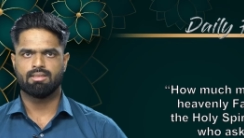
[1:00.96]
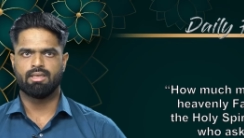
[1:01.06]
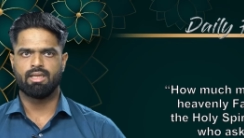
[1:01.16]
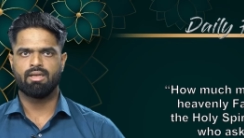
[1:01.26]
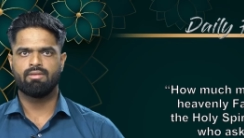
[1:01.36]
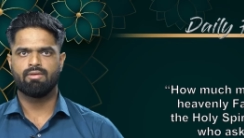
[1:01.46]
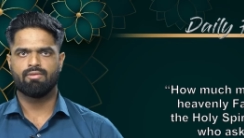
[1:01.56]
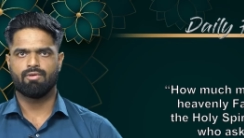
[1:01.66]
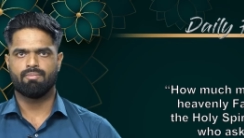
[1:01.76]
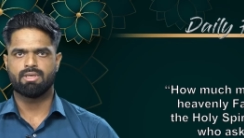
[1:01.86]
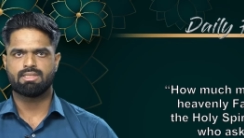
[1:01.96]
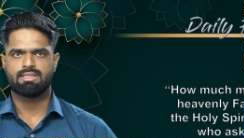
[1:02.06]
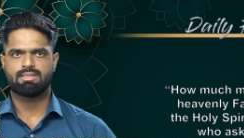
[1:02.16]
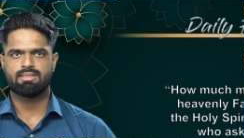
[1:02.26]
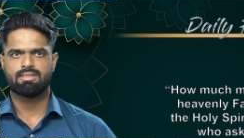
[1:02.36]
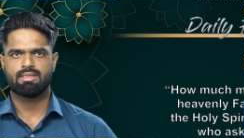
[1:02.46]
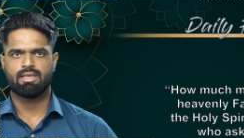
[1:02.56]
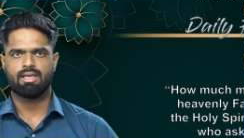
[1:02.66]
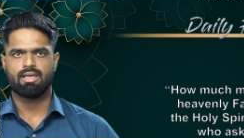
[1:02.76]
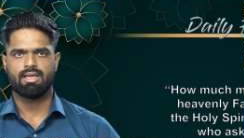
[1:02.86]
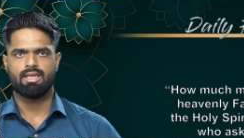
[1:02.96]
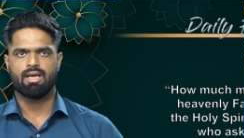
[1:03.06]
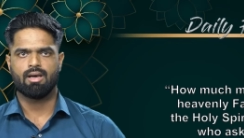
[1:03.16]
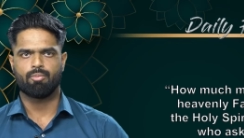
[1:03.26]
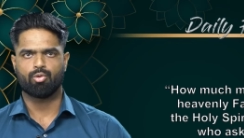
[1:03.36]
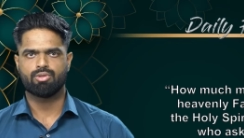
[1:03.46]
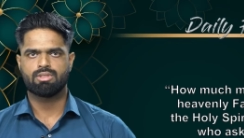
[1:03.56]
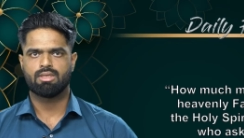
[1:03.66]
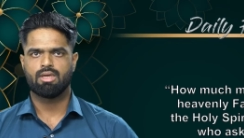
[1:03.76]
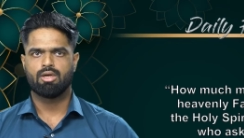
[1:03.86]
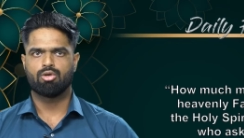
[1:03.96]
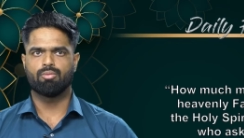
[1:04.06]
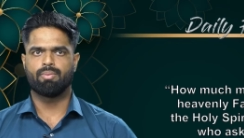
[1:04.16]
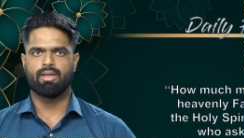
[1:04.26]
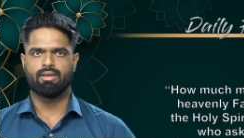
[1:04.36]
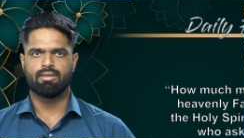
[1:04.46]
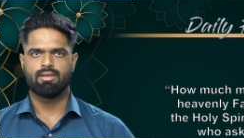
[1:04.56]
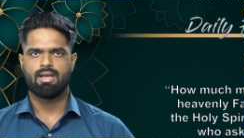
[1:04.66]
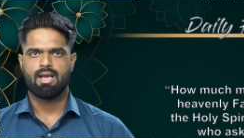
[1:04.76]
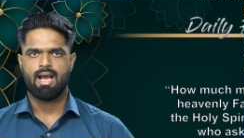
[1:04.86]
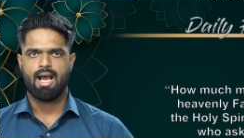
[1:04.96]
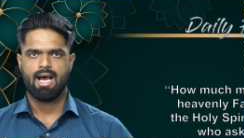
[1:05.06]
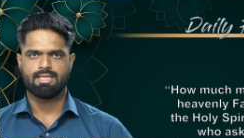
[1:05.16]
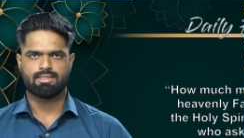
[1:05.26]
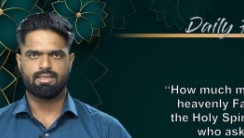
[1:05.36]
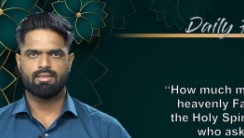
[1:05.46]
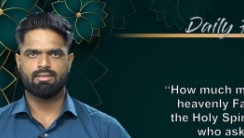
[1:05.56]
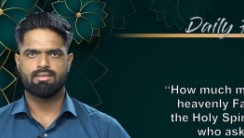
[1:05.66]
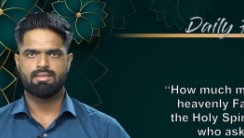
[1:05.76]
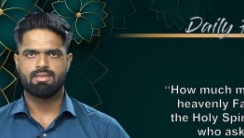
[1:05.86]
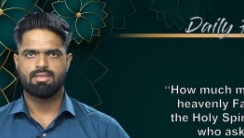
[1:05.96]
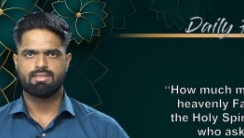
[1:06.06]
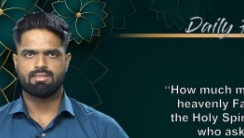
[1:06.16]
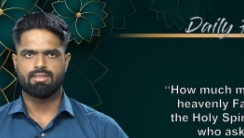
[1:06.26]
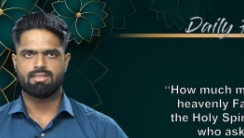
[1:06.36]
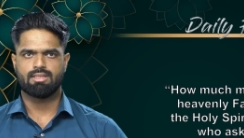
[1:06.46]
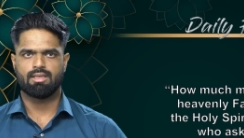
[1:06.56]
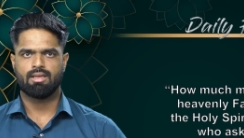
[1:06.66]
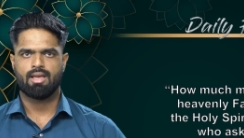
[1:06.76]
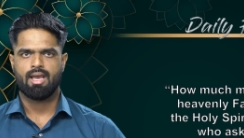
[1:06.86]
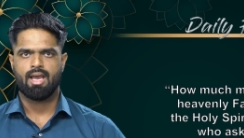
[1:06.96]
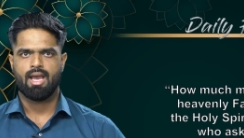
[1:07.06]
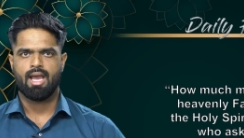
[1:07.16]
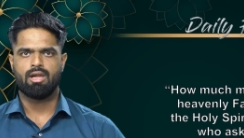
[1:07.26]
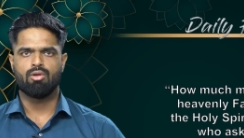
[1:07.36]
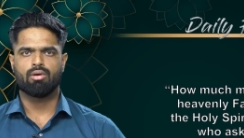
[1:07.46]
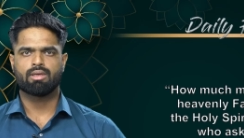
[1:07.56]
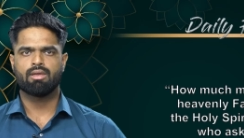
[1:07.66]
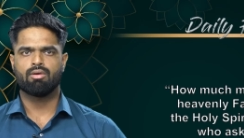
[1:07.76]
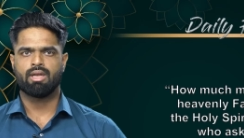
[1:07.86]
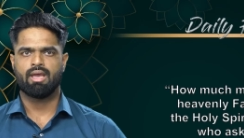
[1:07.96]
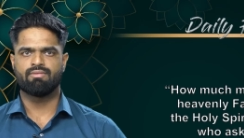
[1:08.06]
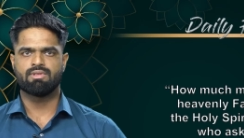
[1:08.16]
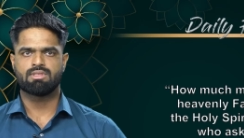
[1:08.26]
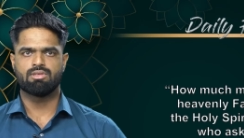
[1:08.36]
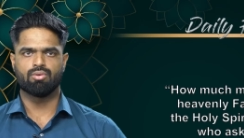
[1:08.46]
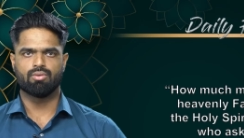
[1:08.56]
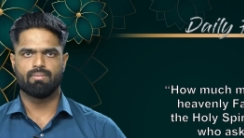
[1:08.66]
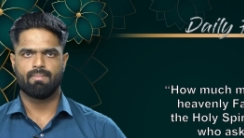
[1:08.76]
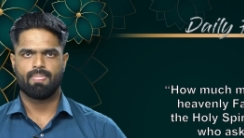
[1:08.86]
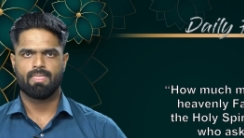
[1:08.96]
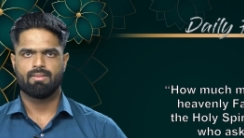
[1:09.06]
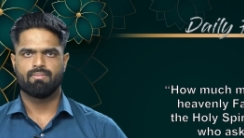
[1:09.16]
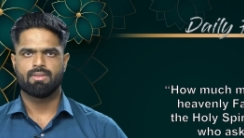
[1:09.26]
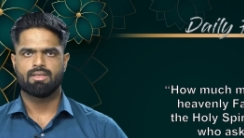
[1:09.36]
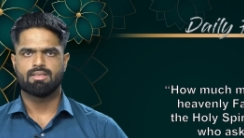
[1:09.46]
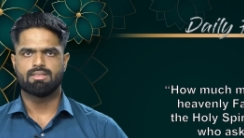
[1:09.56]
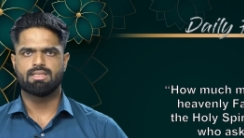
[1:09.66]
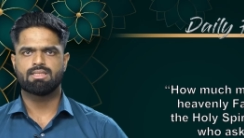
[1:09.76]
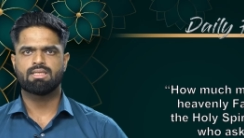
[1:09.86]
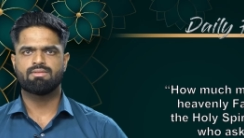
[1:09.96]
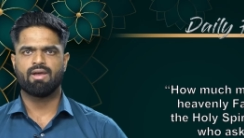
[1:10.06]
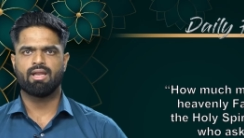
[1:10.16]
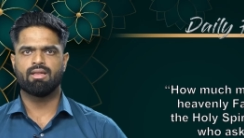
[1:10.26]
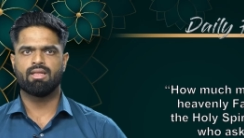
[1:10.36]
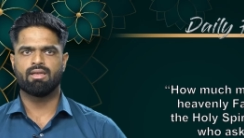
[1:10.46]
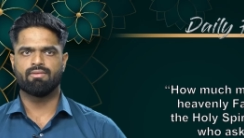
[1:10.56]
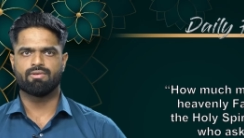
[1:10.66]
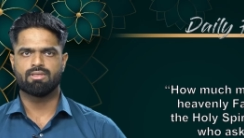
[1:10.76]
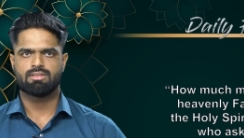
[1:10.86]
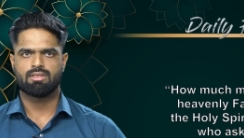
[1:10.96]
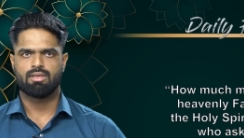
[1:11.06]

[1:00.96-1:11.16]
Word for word: the need for persistence in our approach to prayer, asking, searching, and knocking on heaven's door. Jesus finally refers